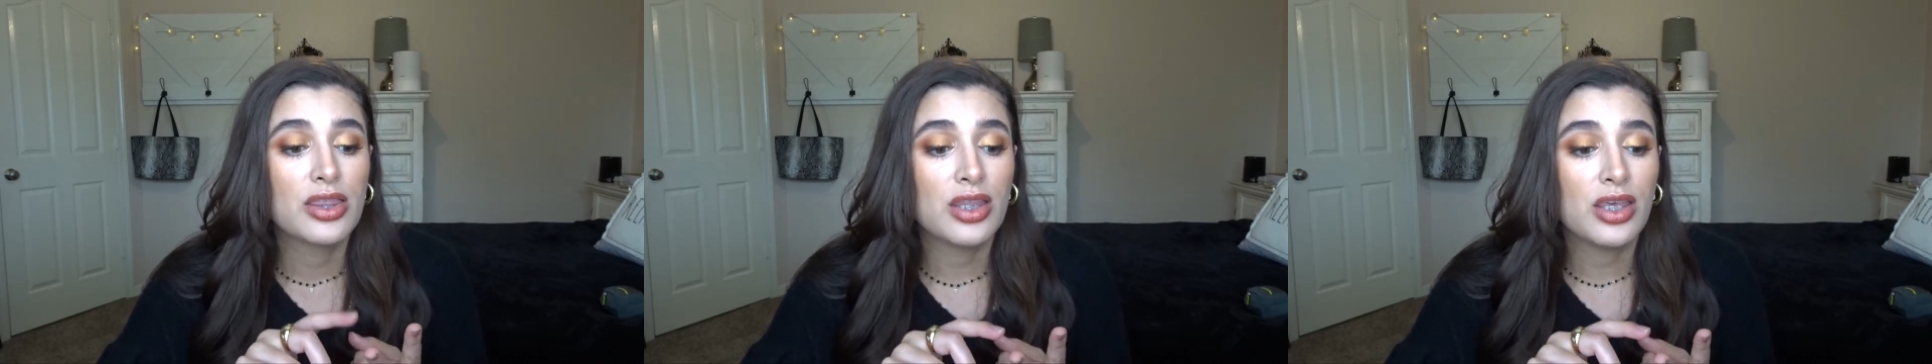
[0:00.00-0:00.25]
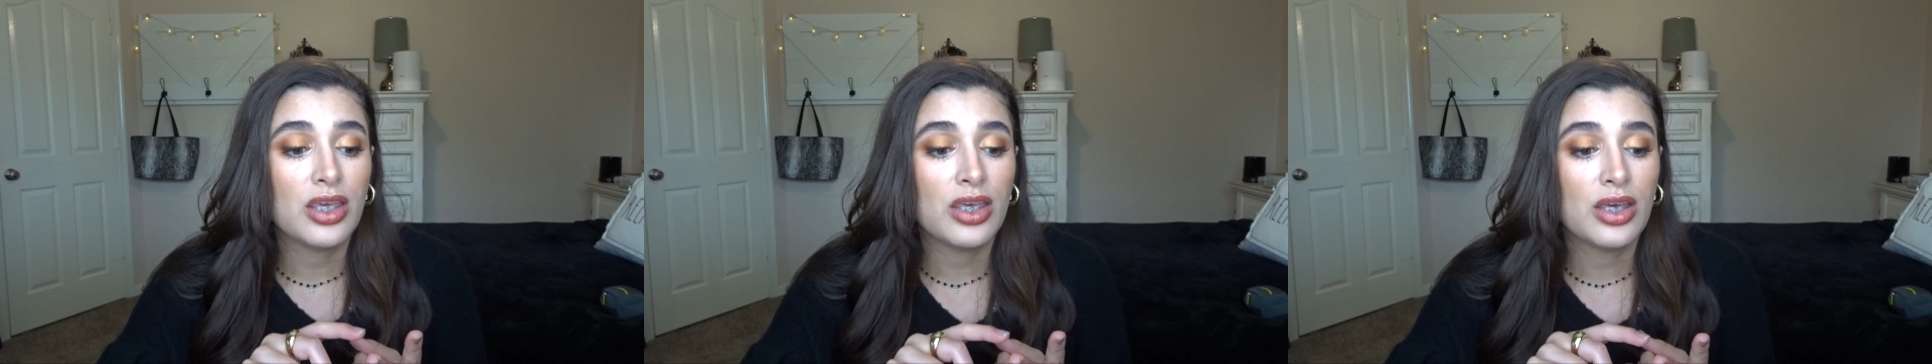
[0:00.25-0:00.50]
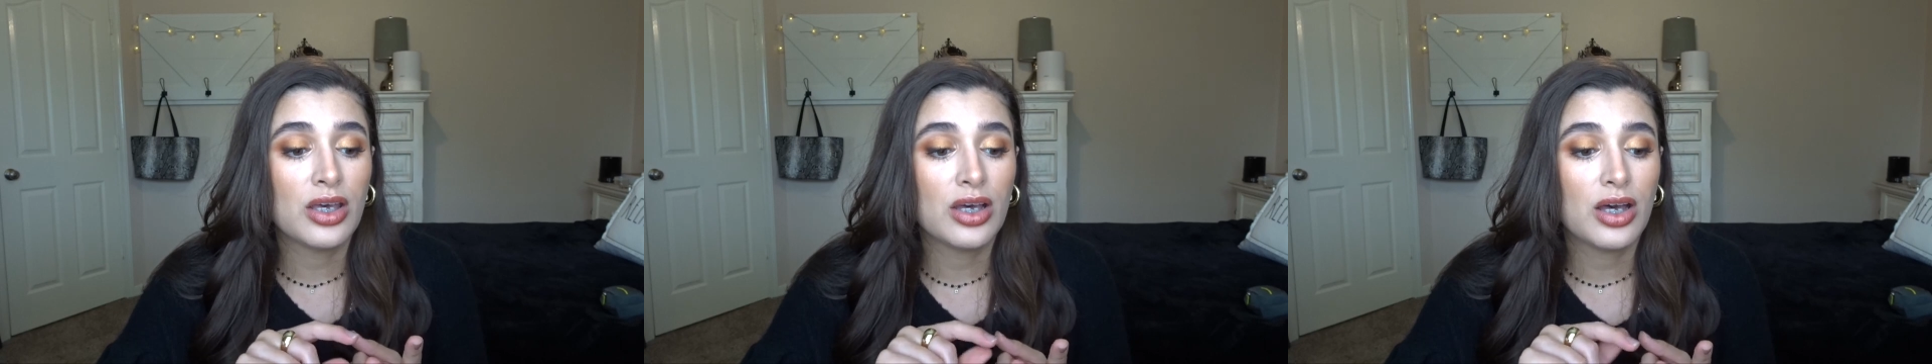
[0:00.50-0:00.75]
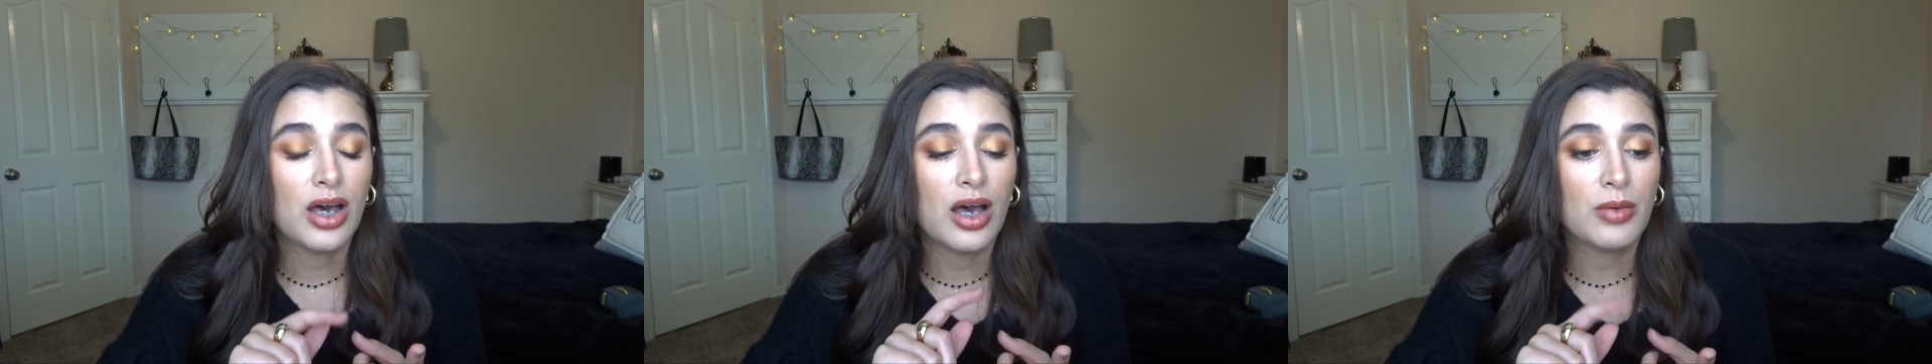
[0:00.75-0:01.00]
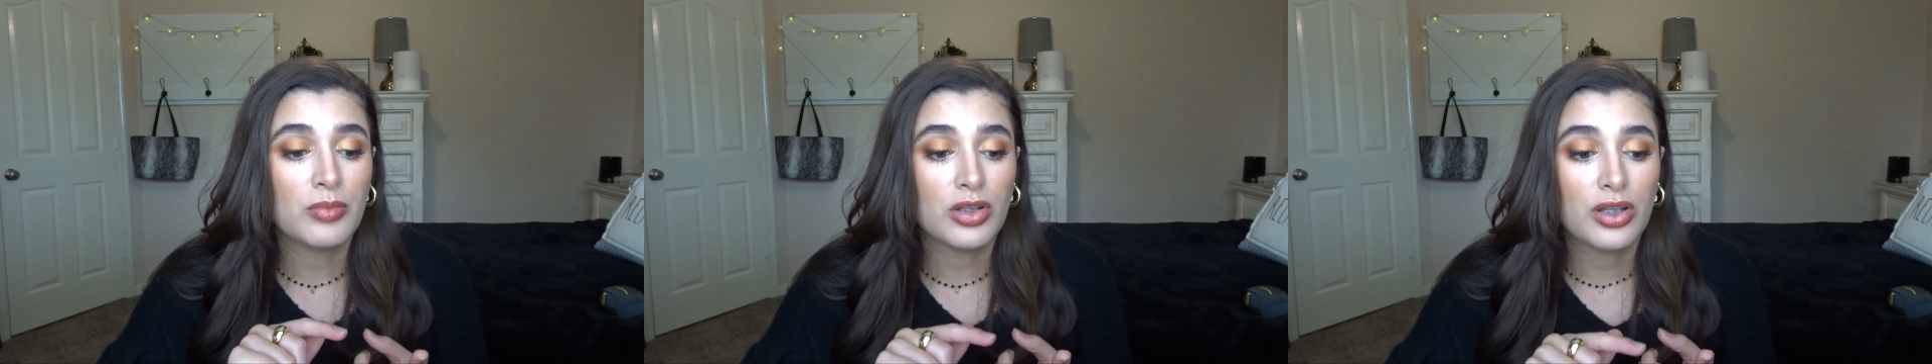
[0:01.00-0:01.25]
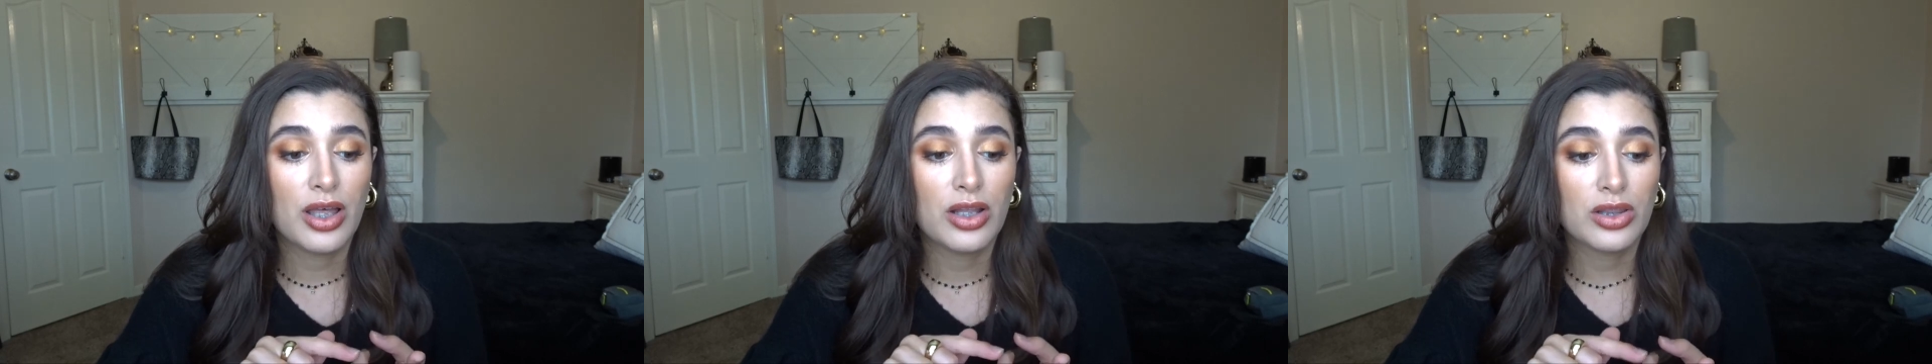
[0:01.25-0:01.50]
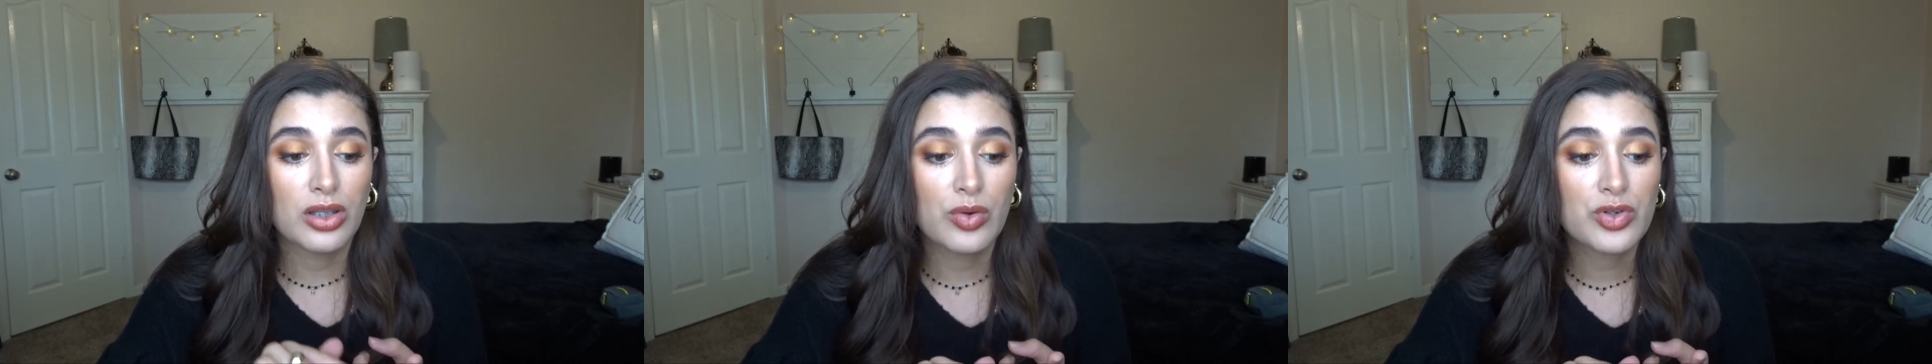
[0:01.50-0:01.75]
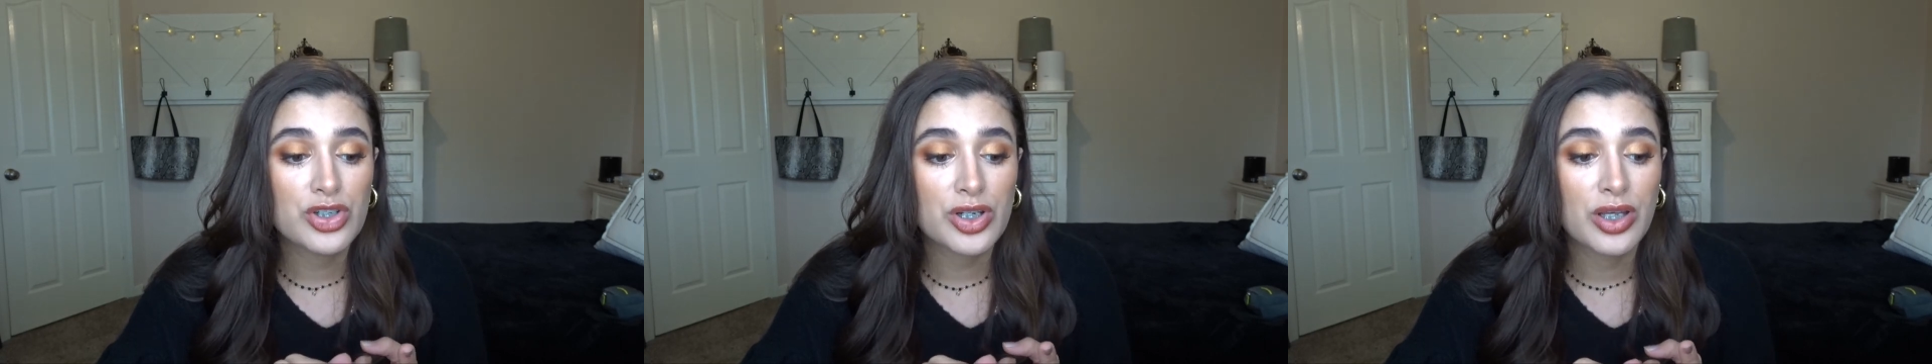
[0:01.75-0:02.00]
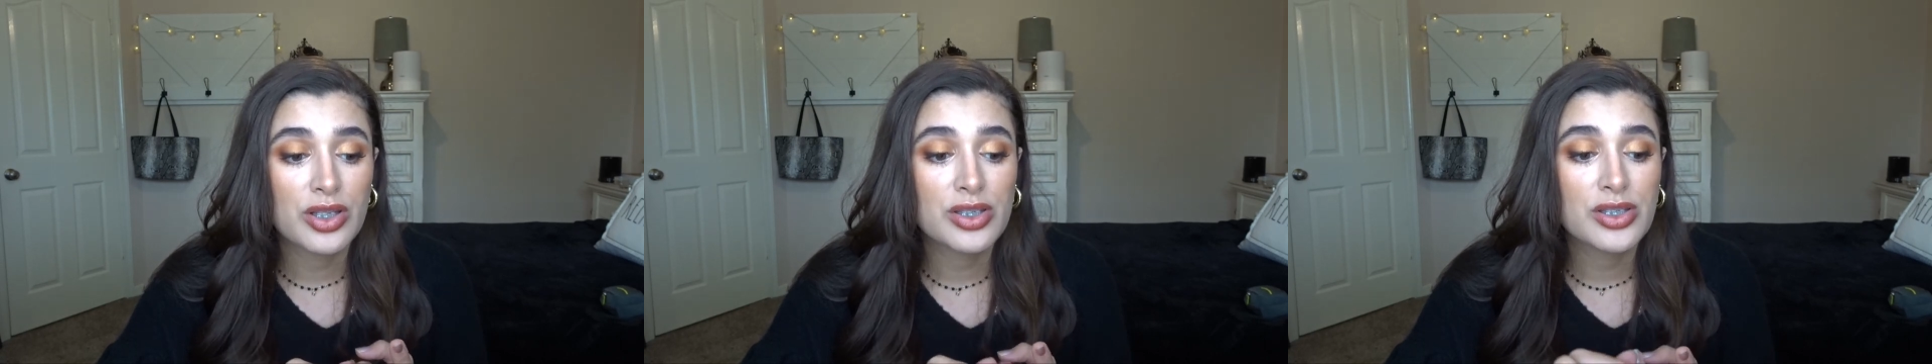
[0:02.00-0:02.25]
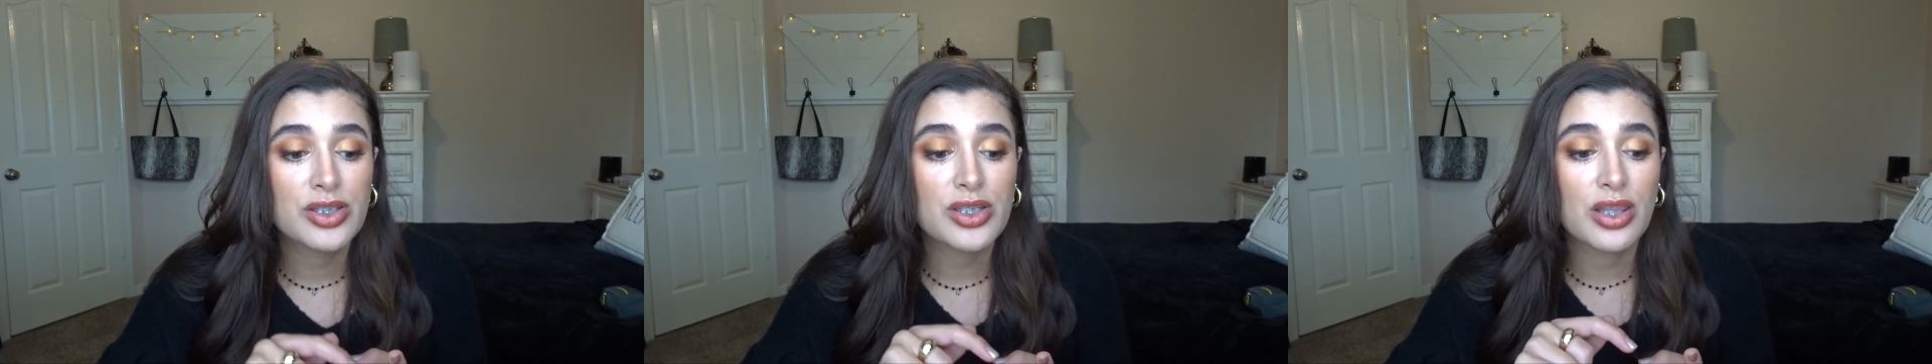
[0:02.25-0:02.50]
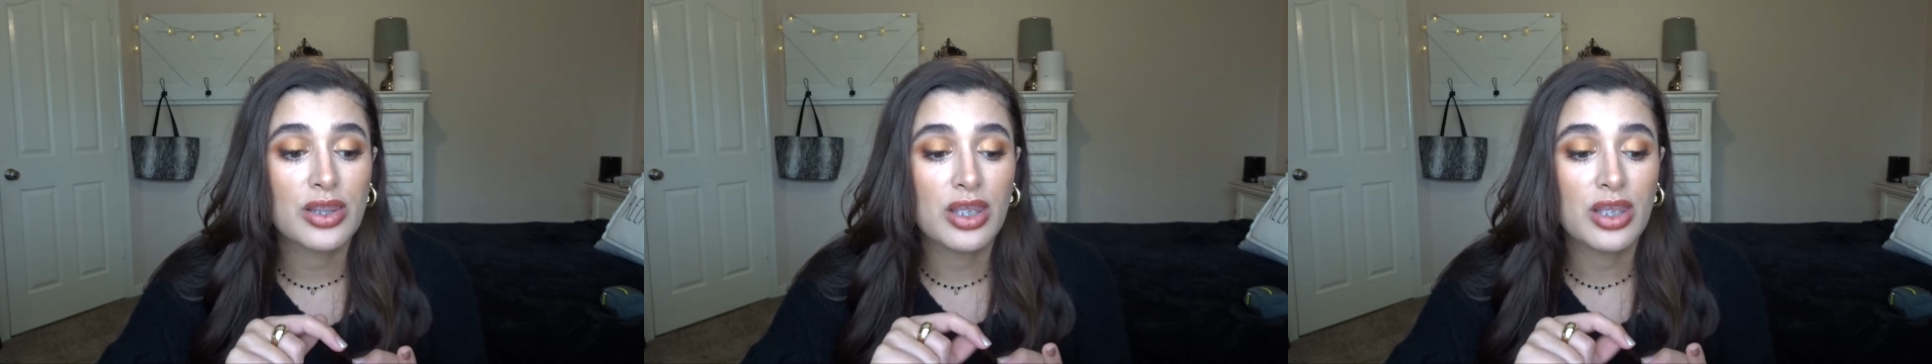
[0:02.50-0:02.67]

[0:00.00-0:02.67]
the um, lotions,